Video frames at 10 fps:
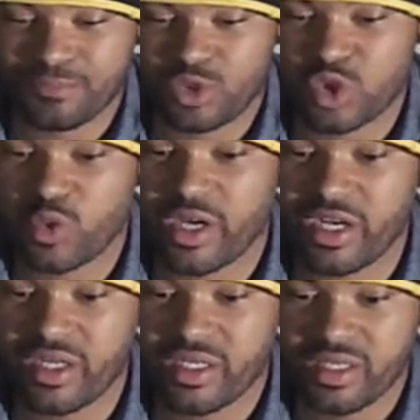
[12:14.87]

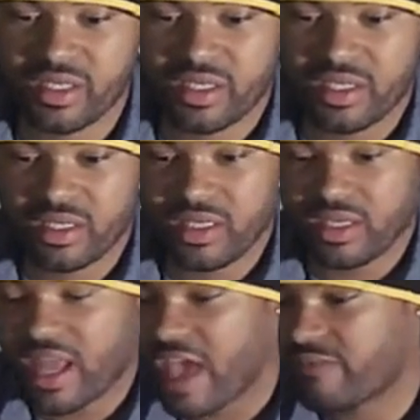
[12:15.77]
Twitter,
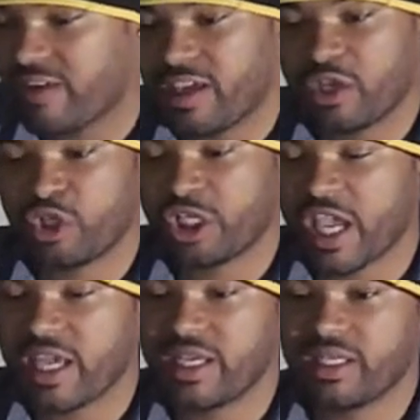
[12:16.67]
Nav King
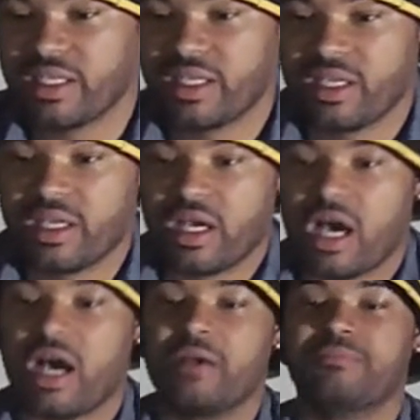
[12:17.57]
Created.
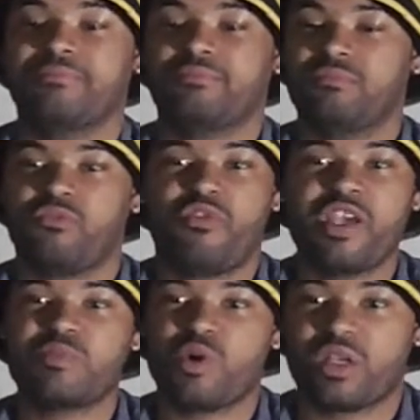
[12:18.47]

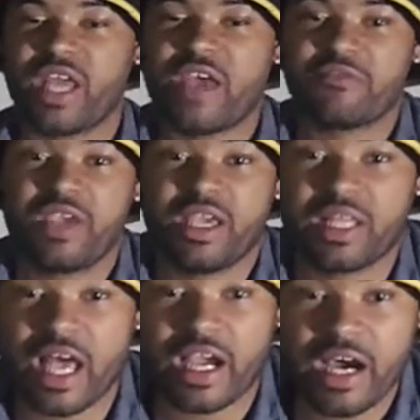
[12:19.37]
Facebook, Nav King.
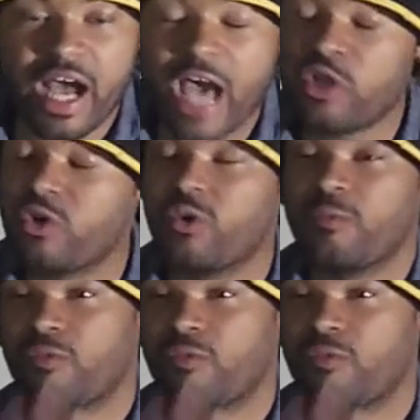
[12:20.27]
Like I do